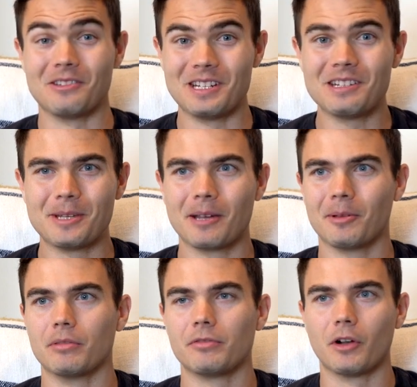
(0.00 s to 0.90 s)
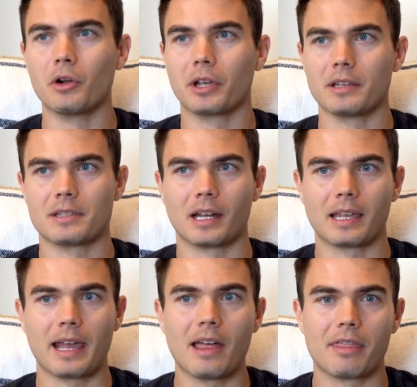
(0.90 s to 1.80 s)
need to be able to focus, and I
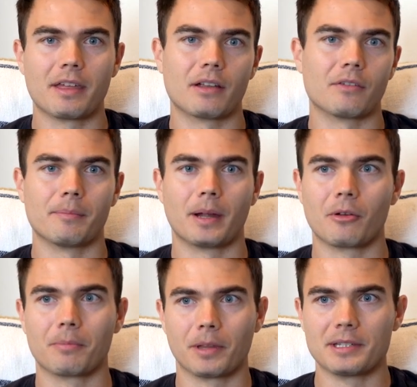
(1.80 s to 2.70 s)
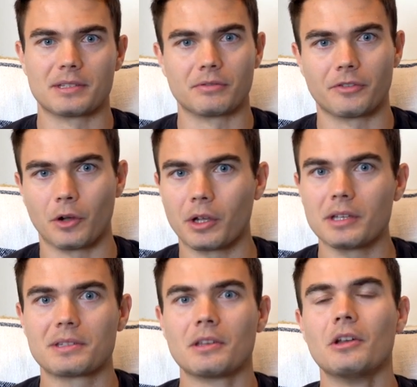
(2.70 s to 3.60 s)
can't think of a better place to
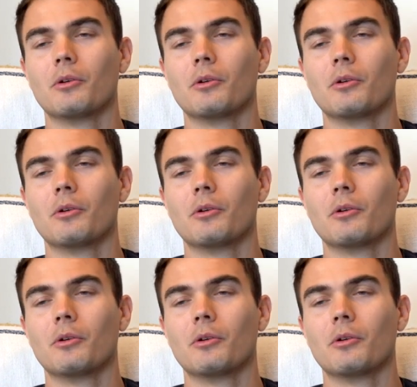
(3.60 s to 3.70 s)
focus